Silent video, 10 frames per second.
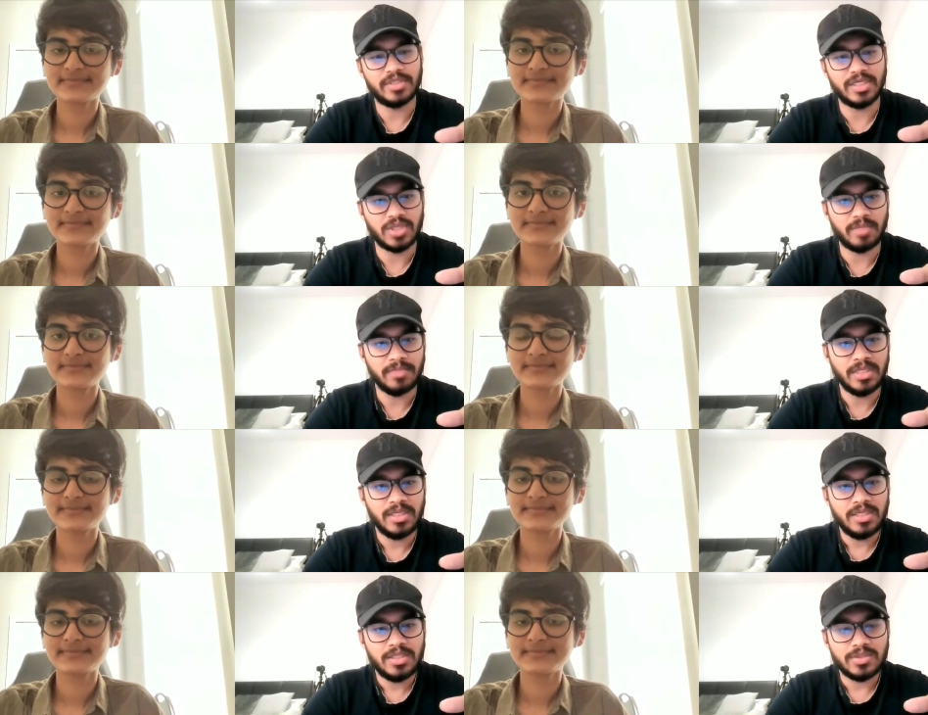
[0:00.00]
Speaker 1: for that job.
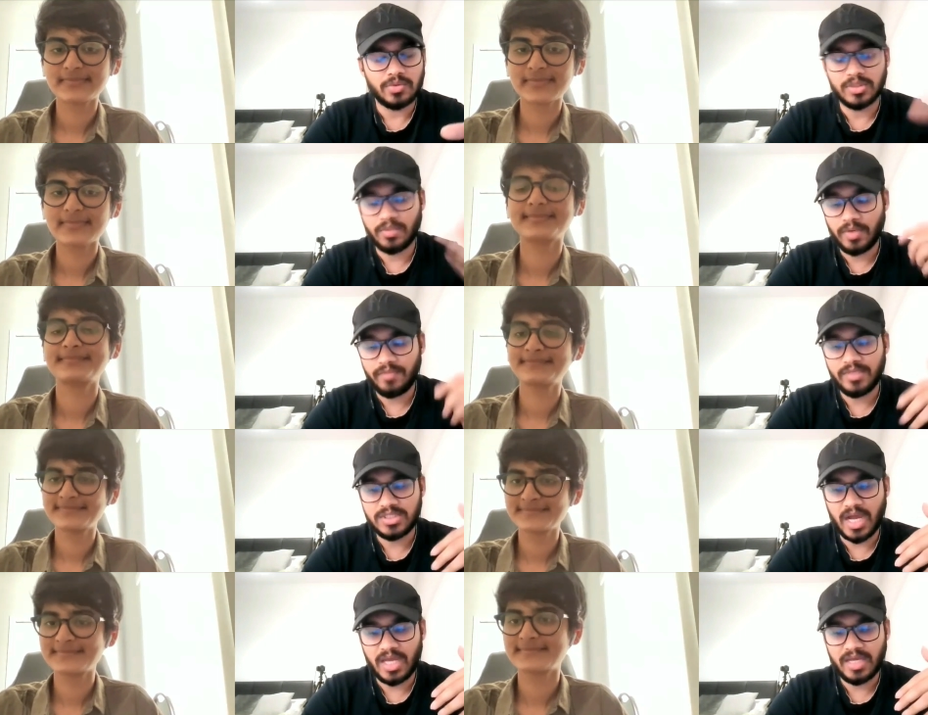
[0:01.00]
So the one which
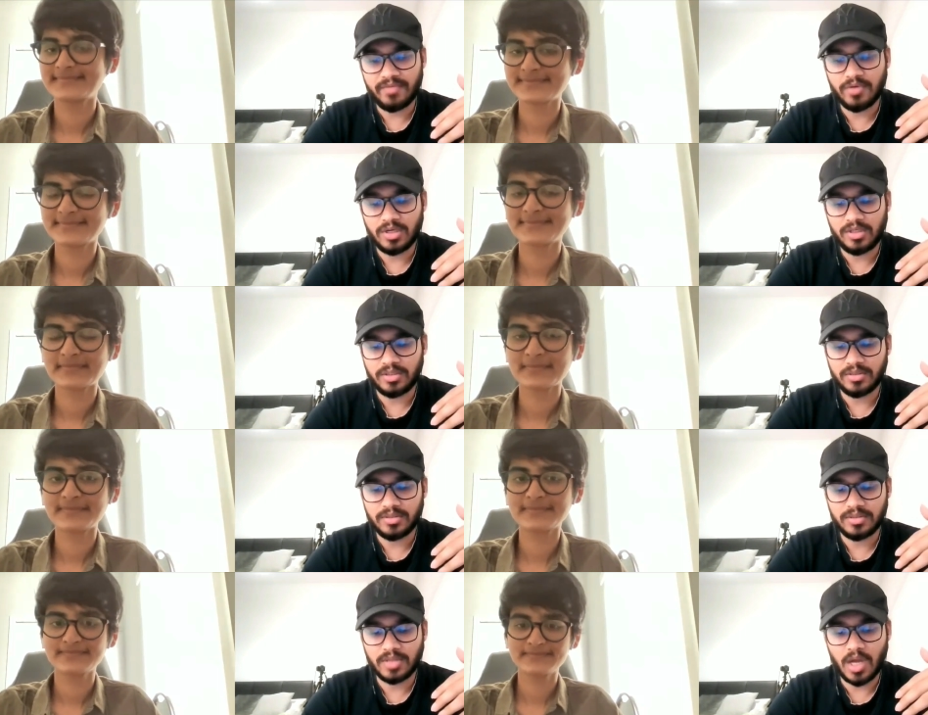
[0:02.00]
I have got uh,
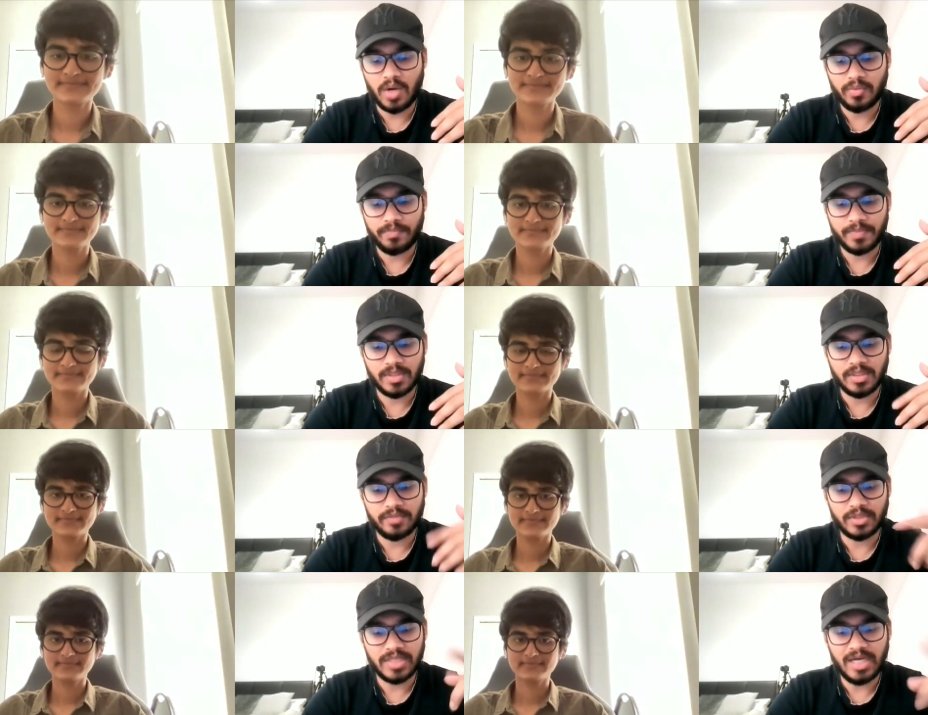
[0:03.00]
now uh,
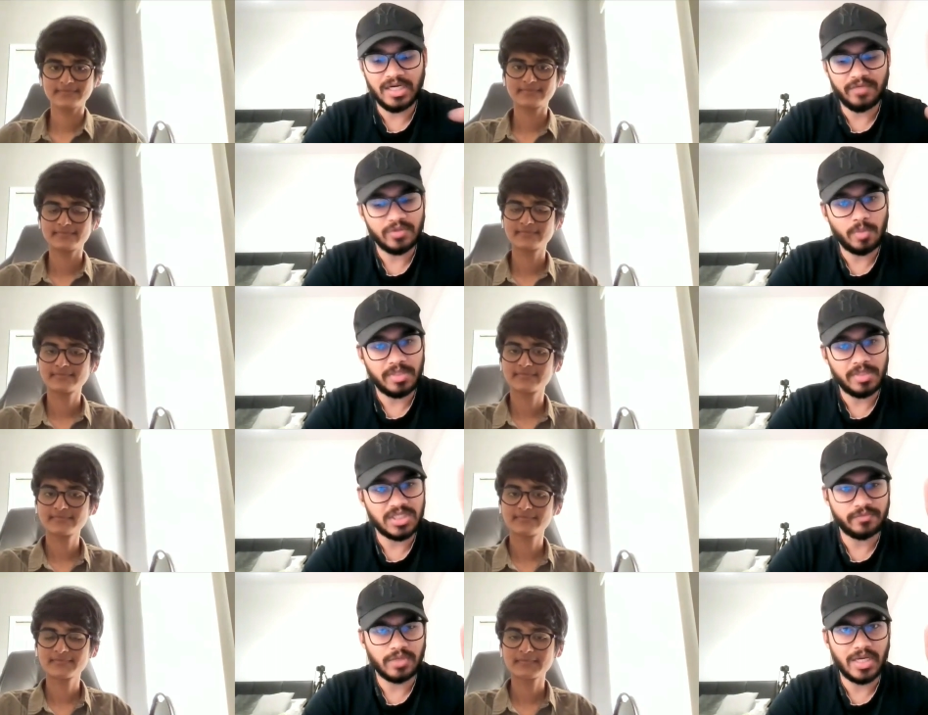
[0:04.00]
for that, it was open
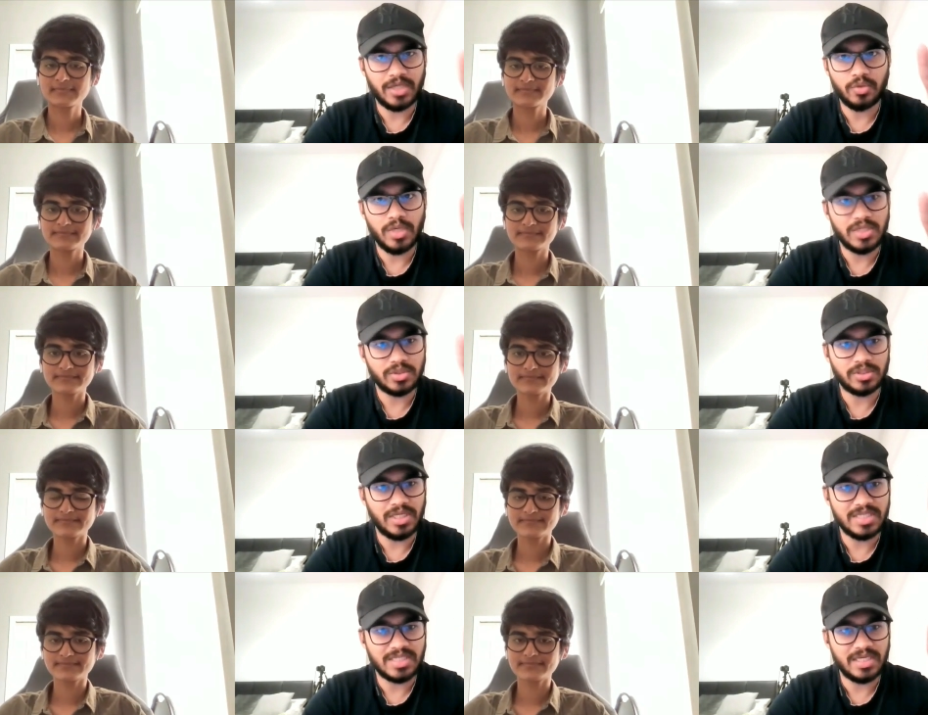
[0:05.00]
just for like two days or
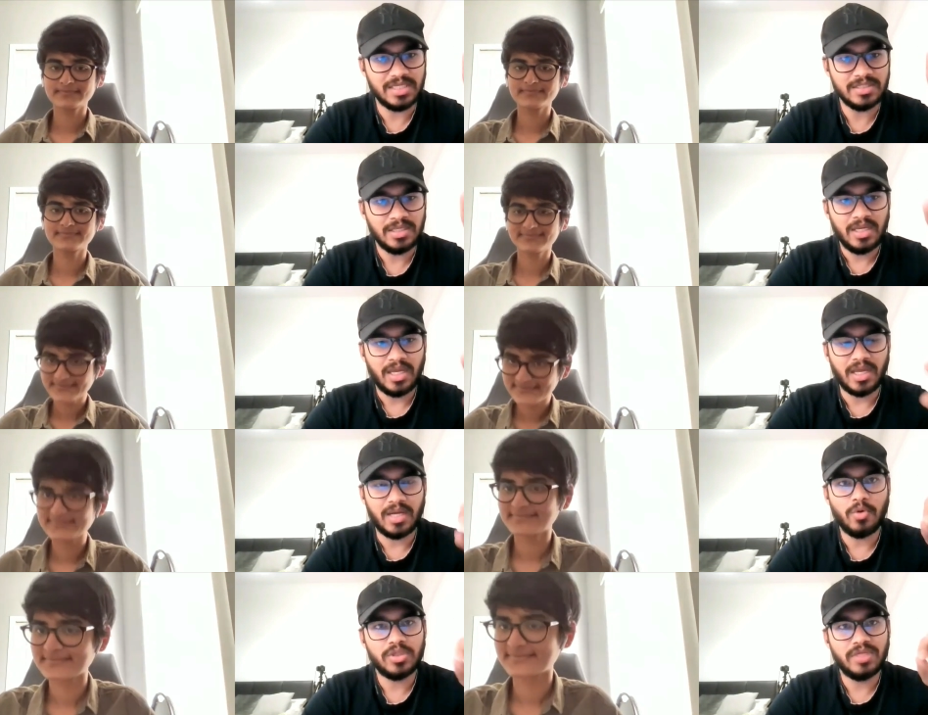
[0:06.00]
three days, I guess,
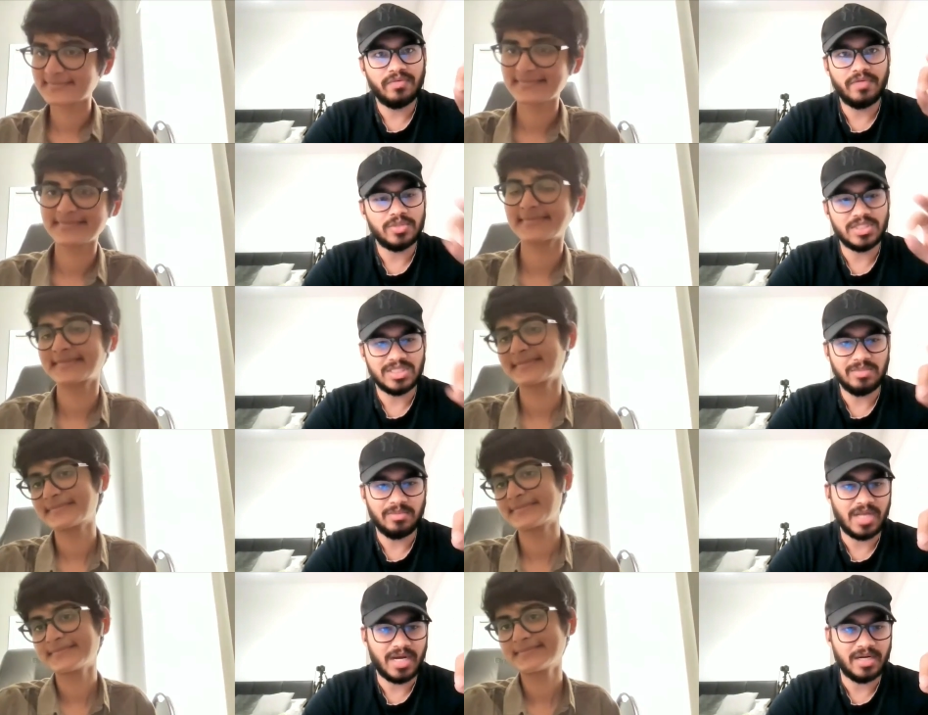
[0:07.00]
and more than 50 to 60
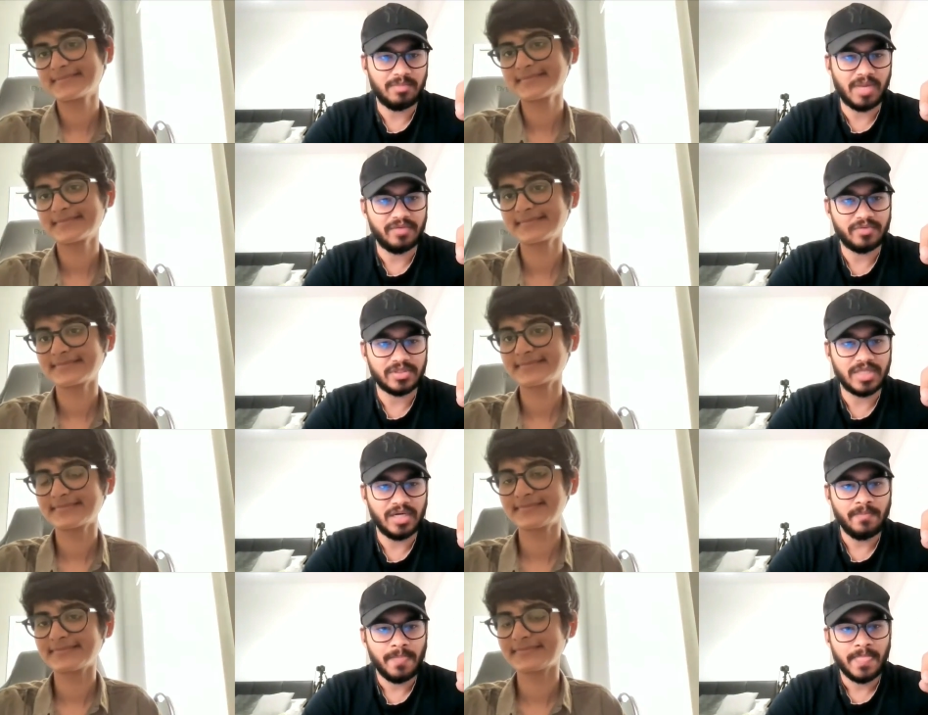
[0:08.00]
people had applied for
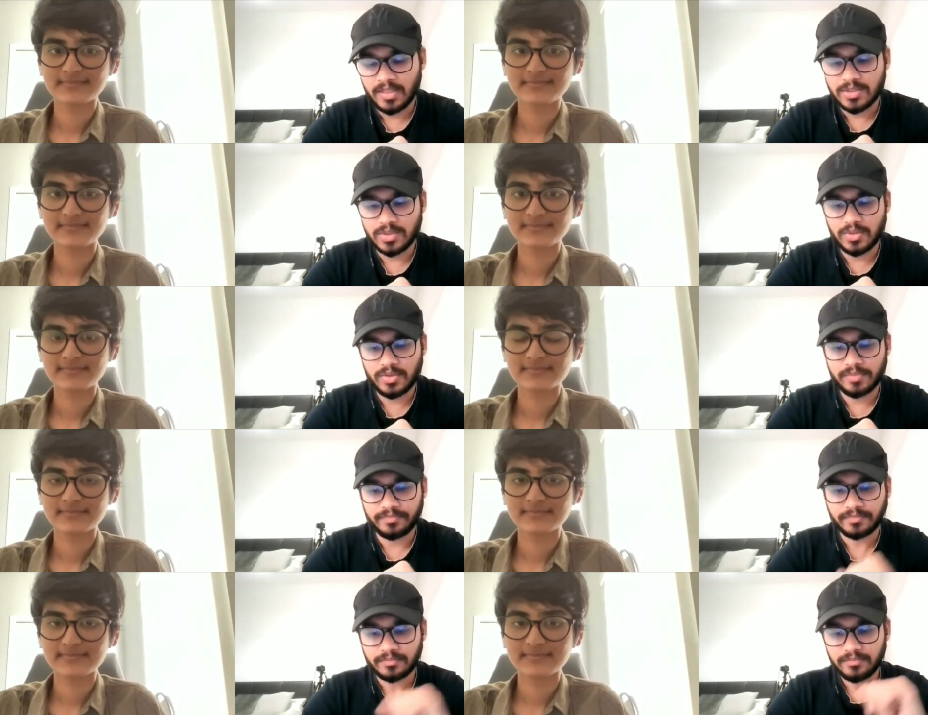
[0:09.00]
that. So